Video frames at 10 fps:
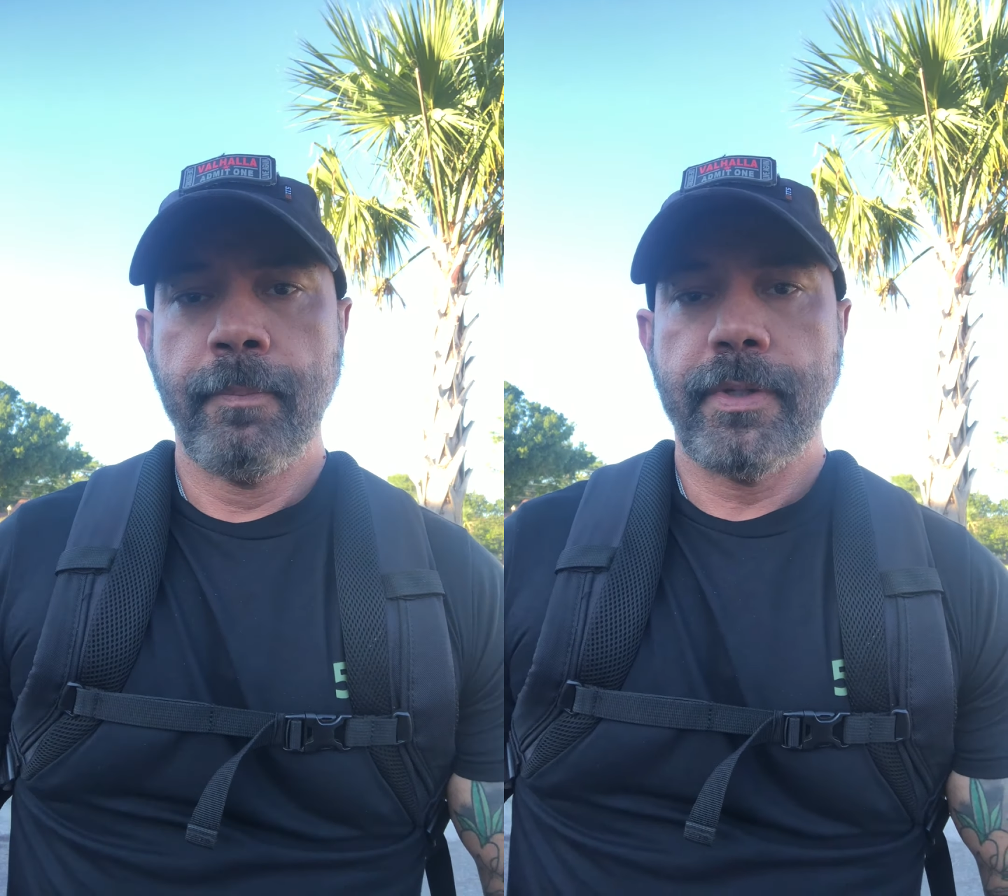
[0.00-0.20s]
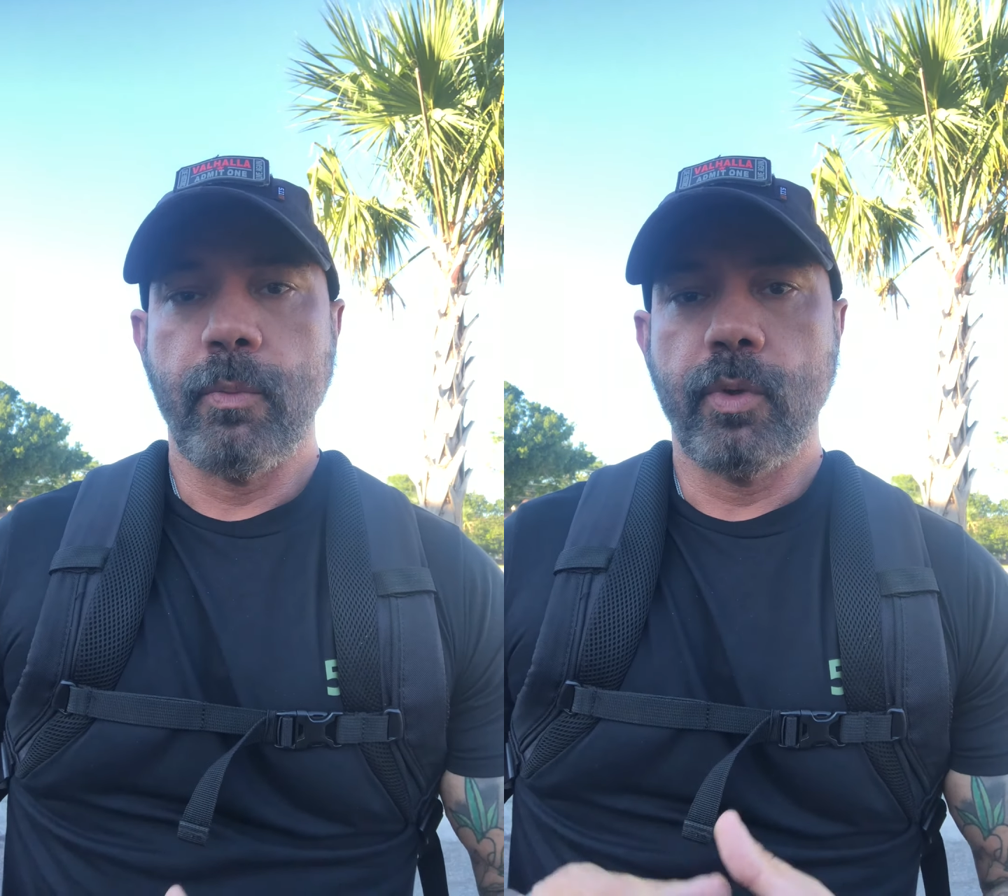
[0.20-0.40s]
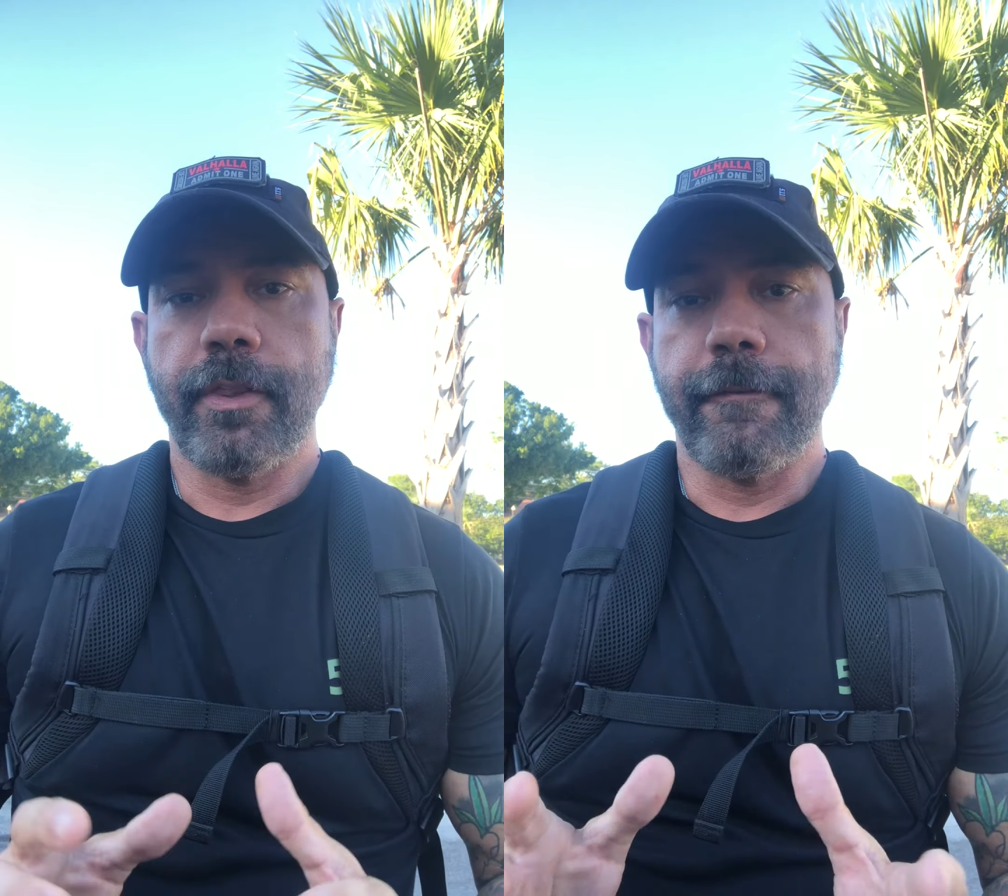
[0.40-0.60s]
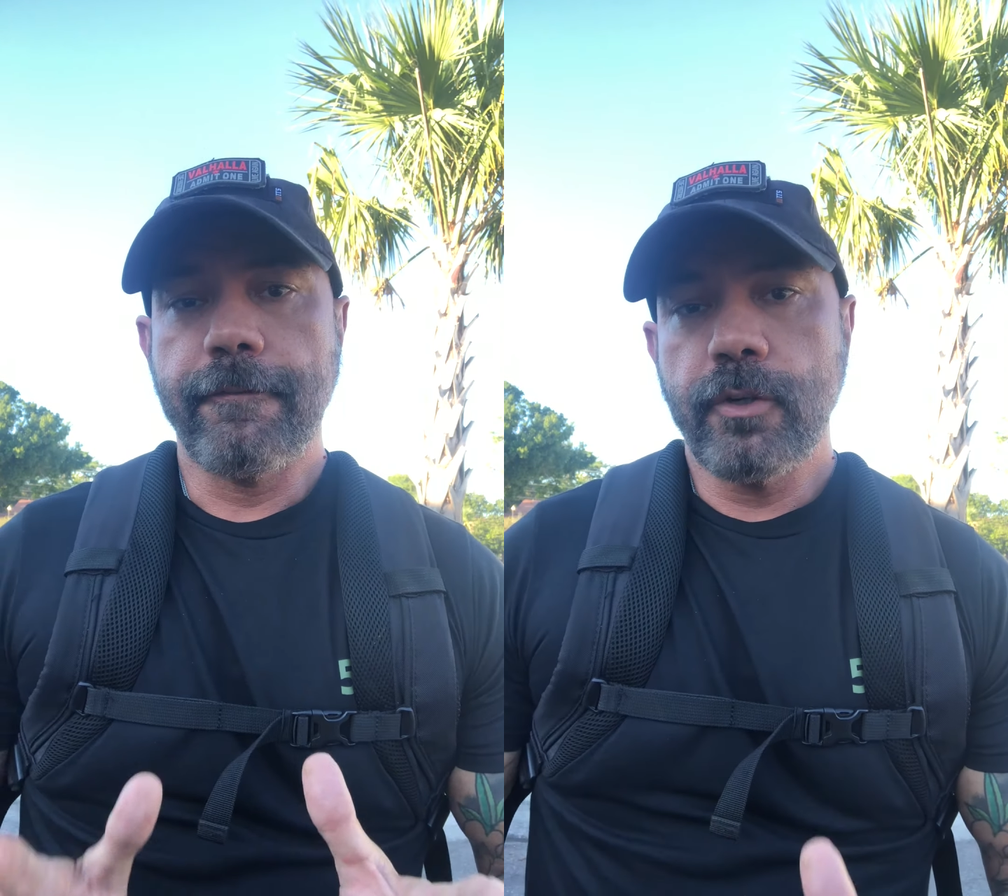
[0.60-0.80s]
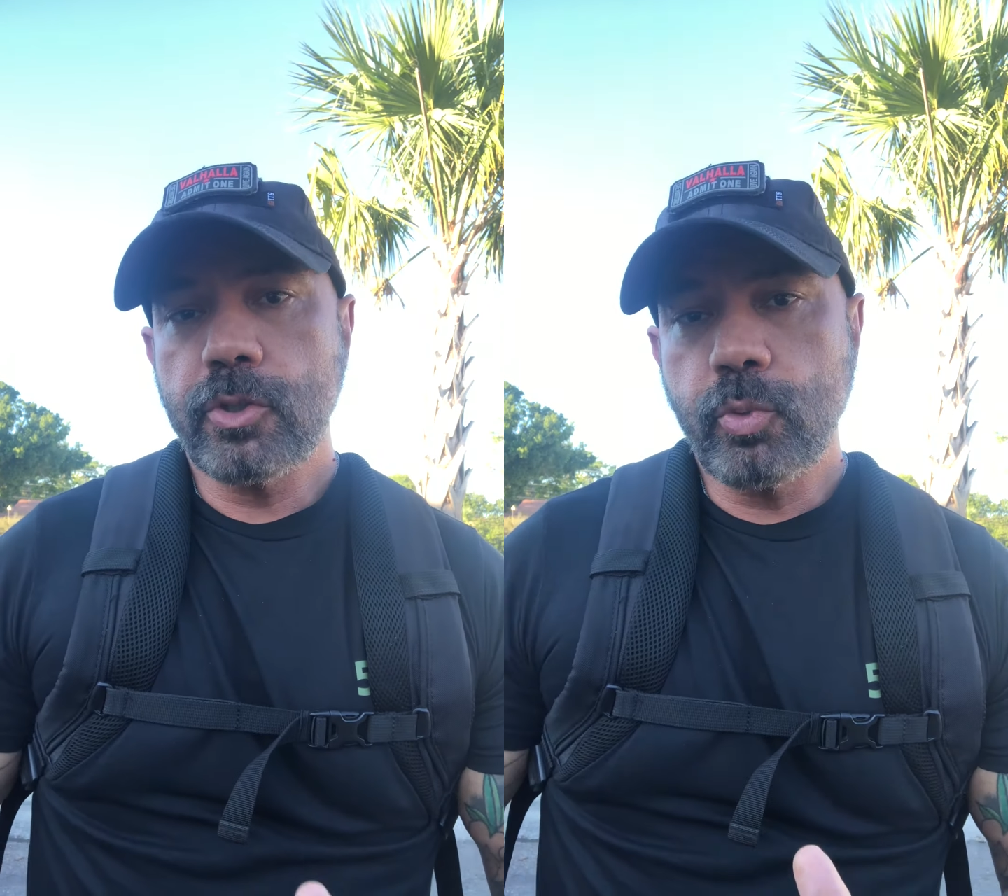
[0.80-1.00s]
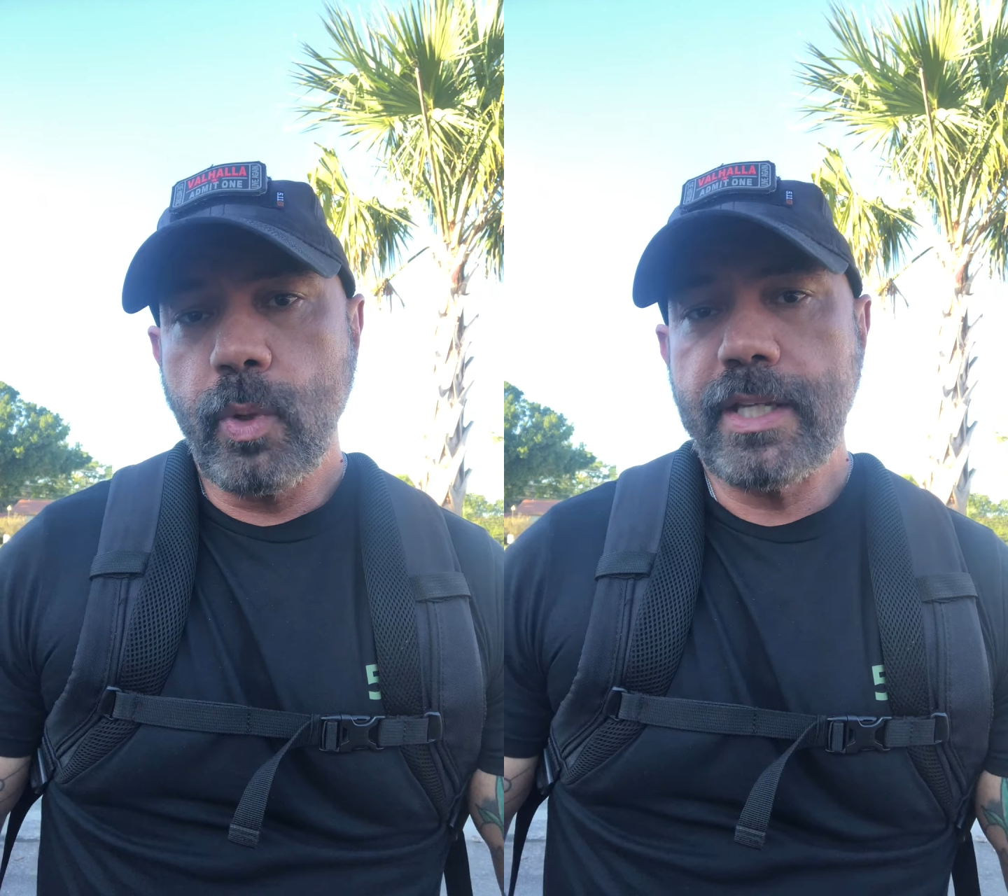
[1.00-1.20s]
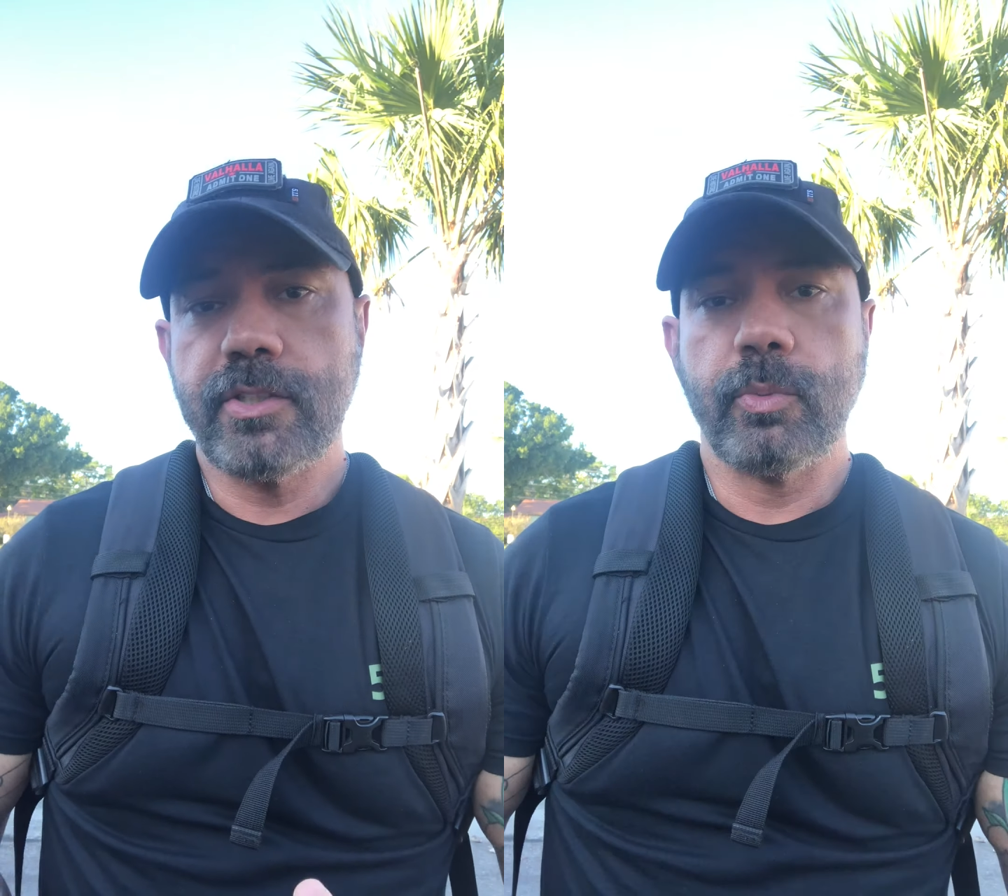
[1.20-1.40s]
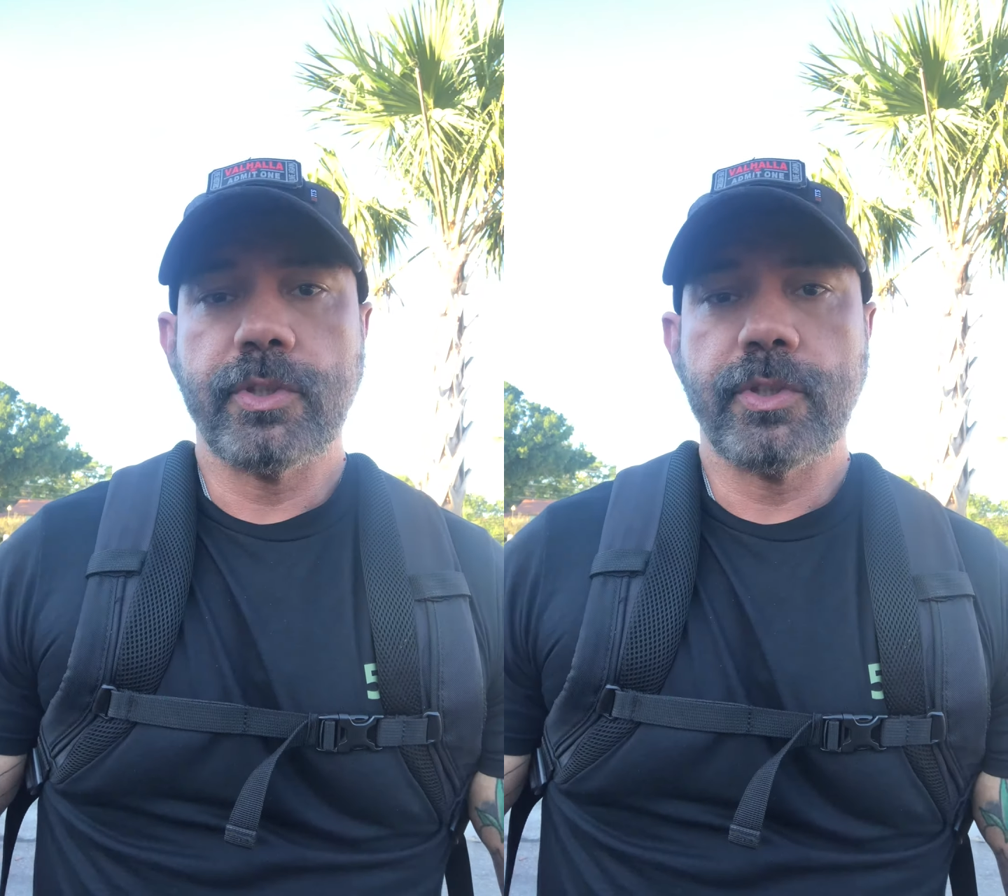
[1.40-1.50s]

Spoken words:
And one of the first ways that